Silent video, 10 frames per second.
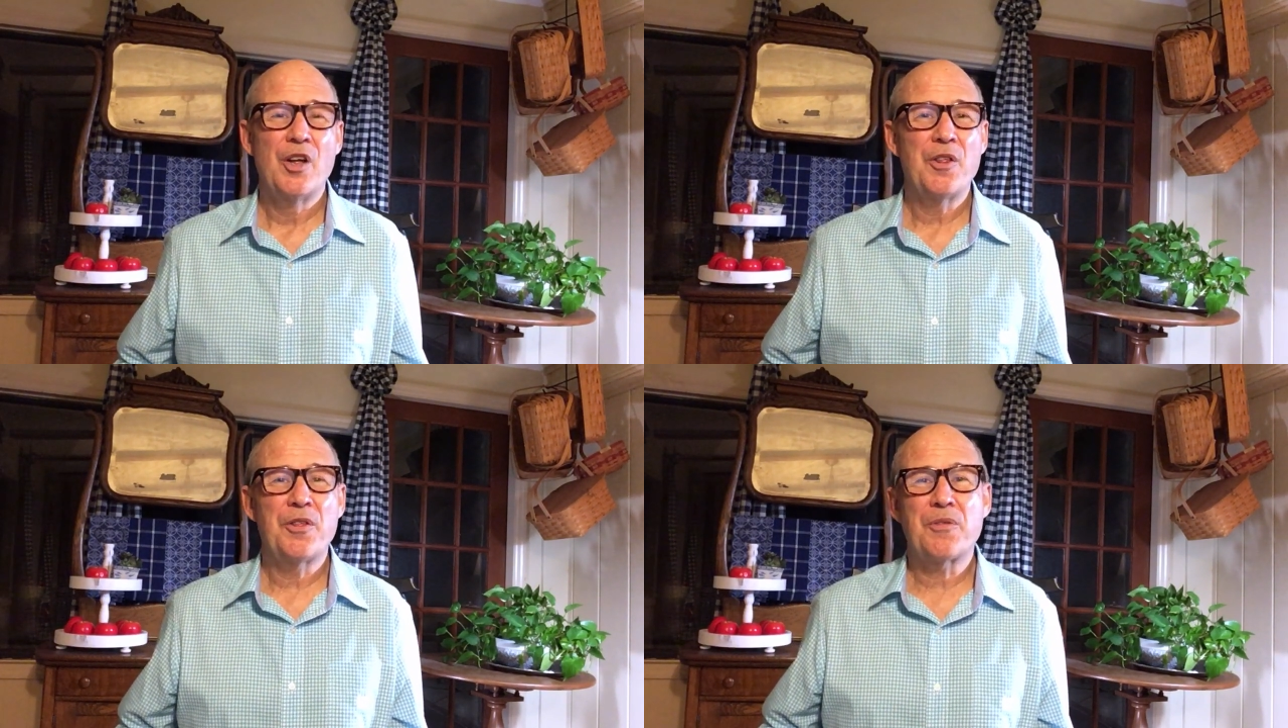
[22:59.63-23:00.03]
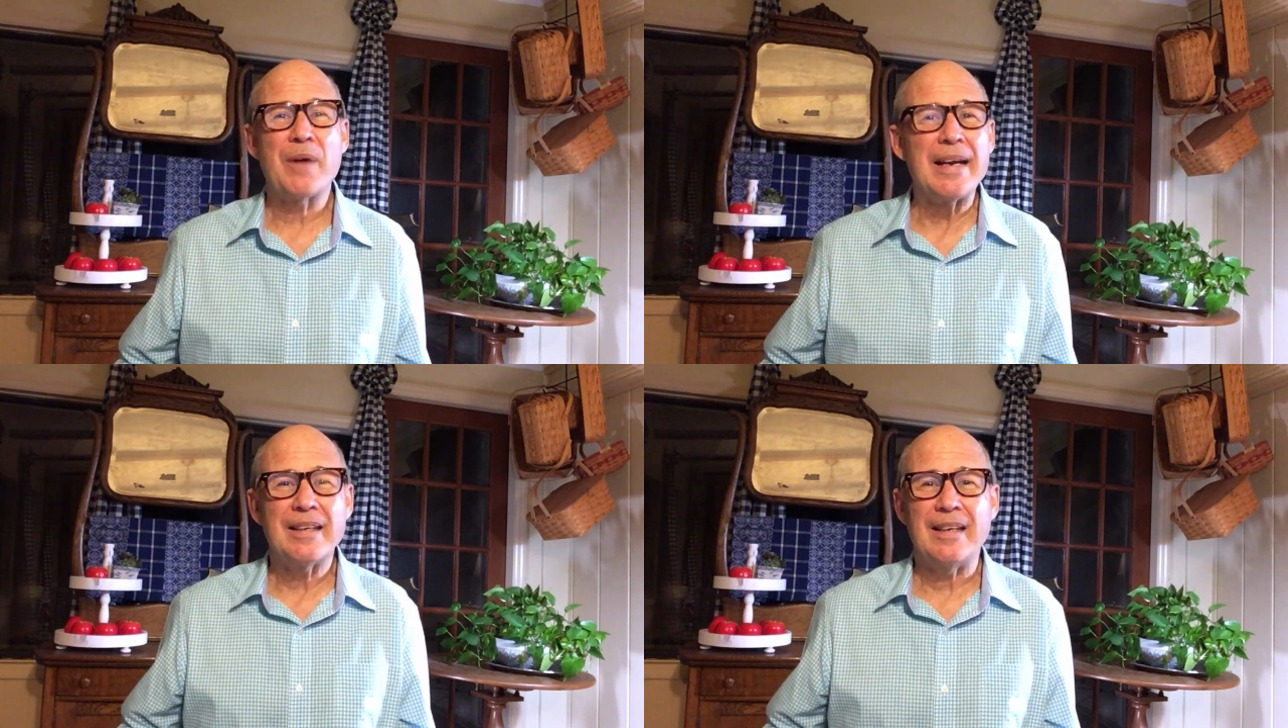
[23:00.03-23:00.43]

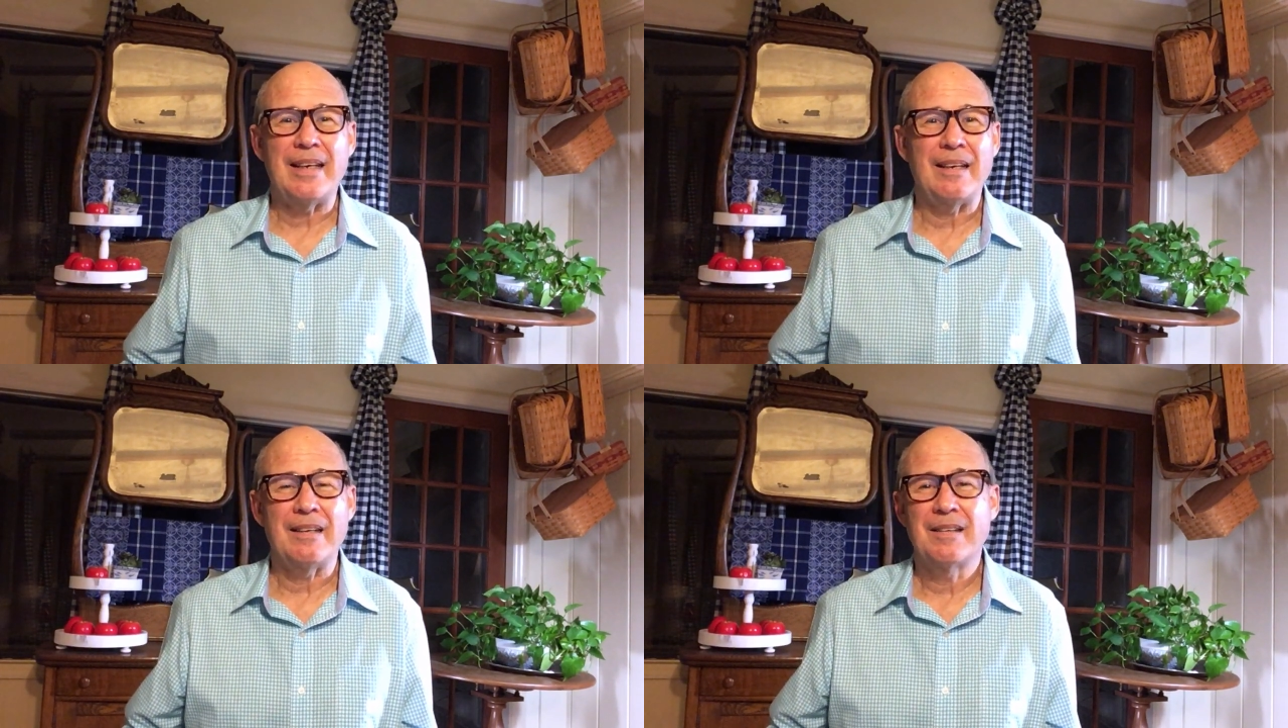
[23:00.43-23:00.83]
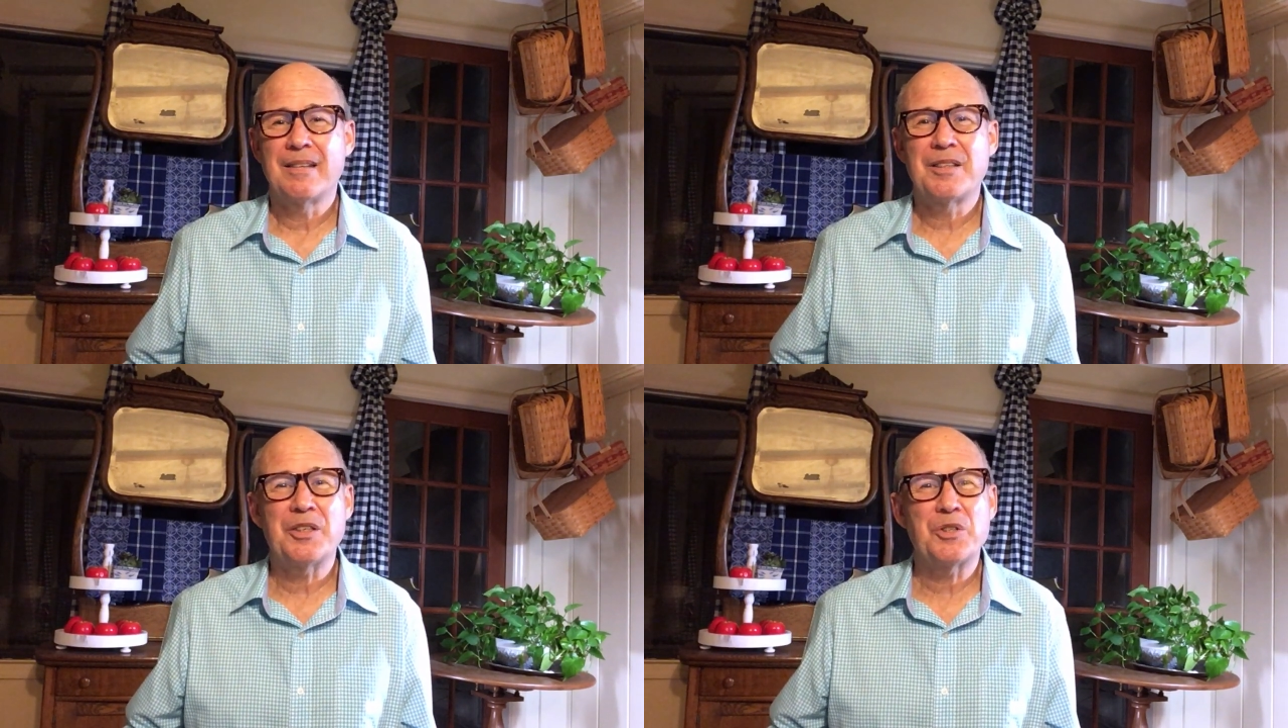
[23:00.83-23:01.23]
threatening
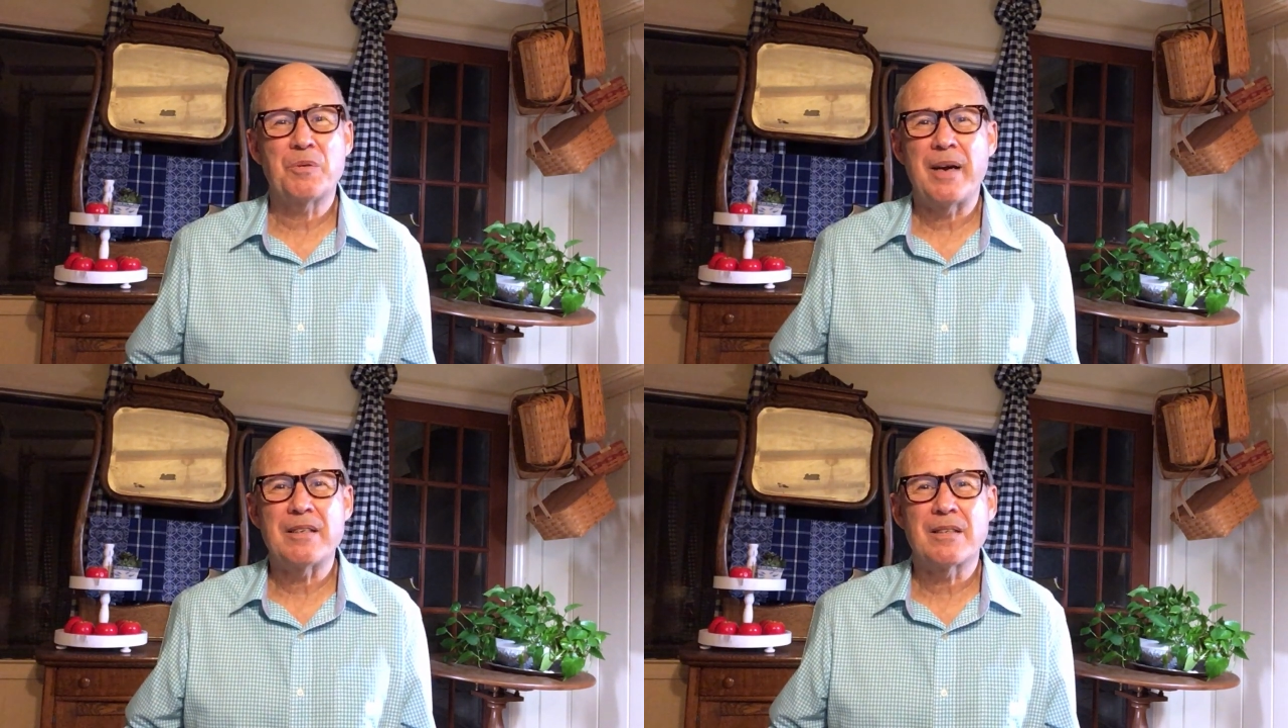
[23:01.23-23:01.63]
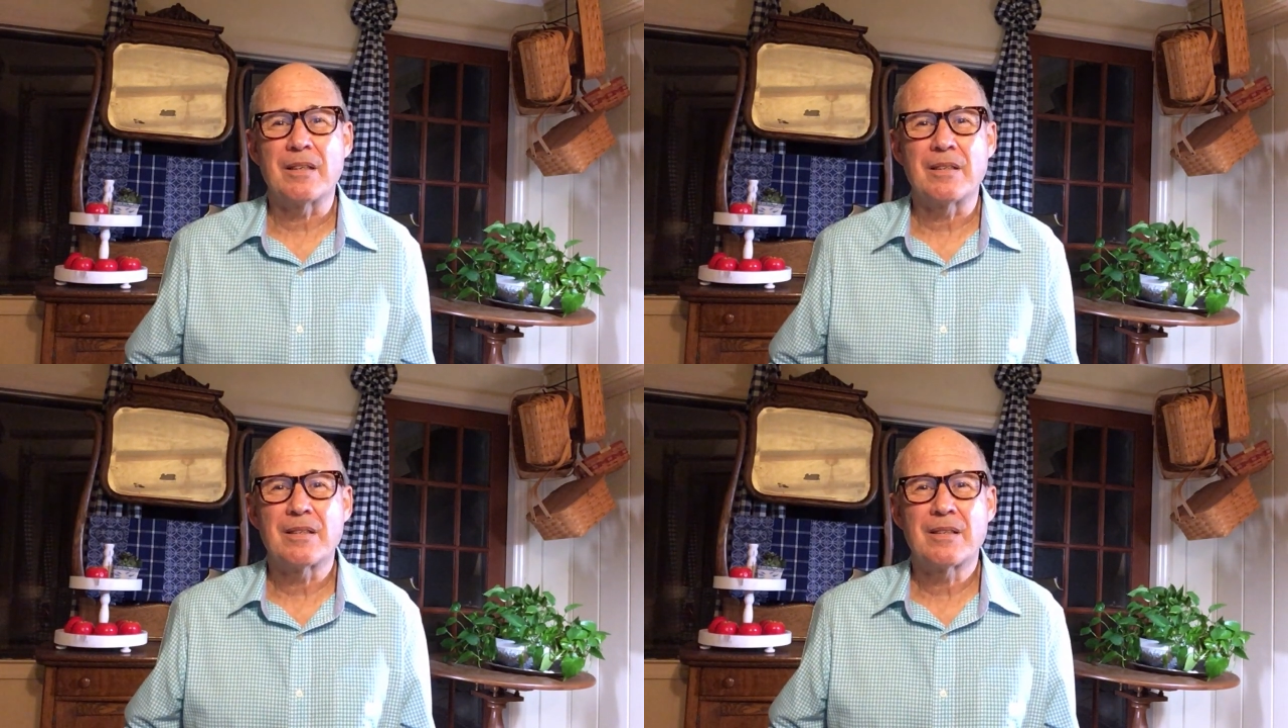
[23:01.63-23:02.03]

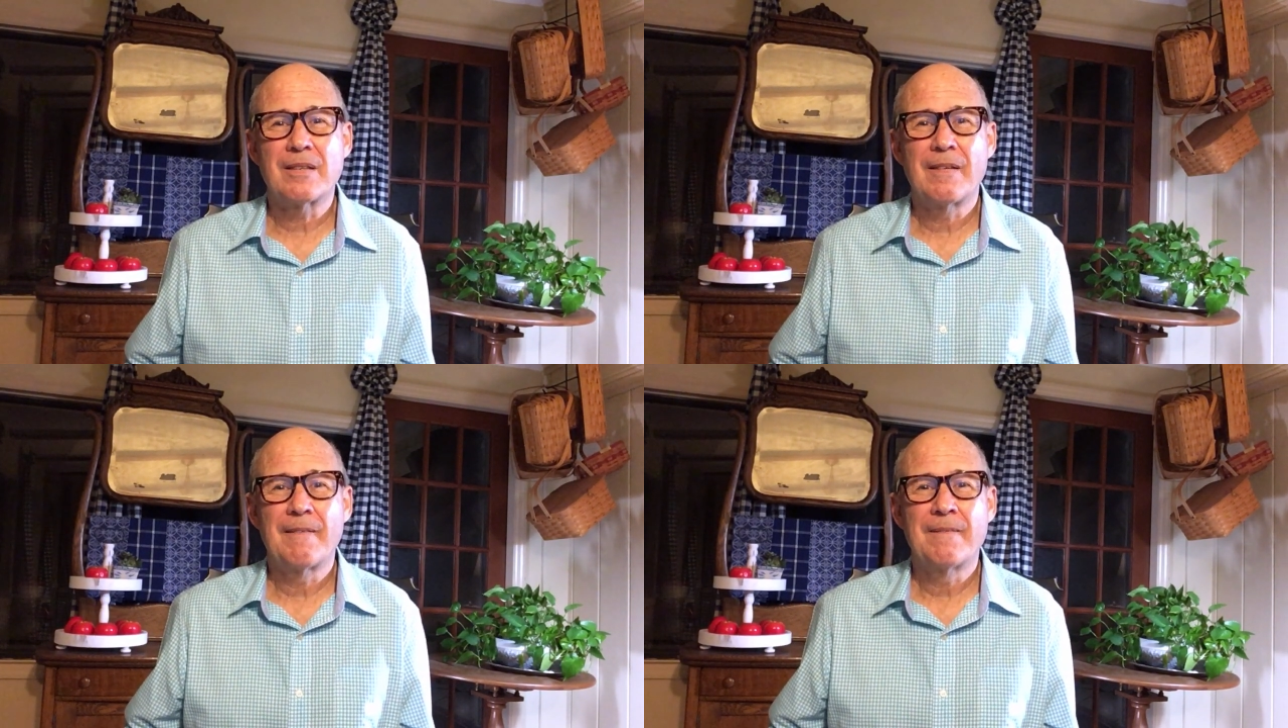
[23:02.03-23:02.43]
situations.